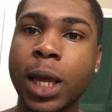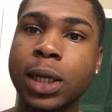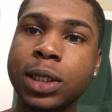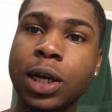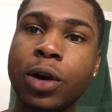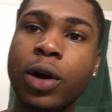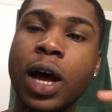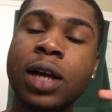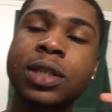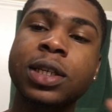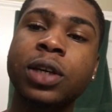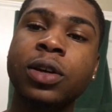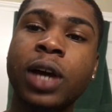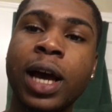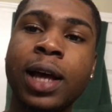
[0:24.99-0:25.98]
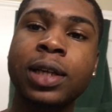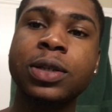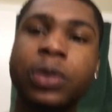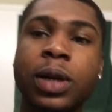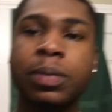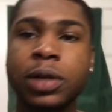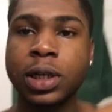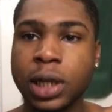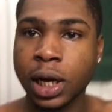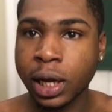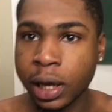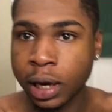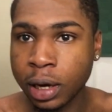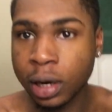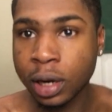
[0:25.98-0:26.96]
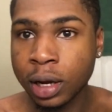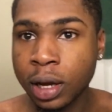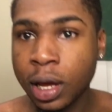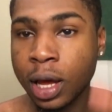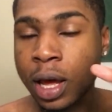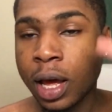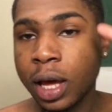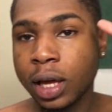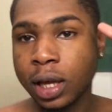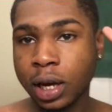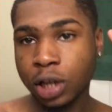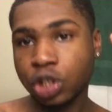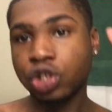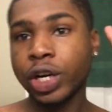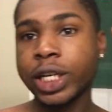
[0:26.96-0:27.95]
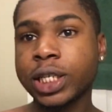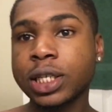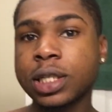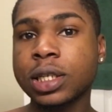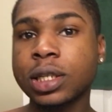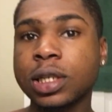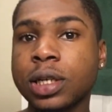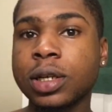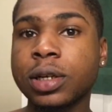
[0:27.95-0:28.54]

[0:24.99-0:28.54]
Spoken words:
So I'll see you guys when I'm done getting dressed.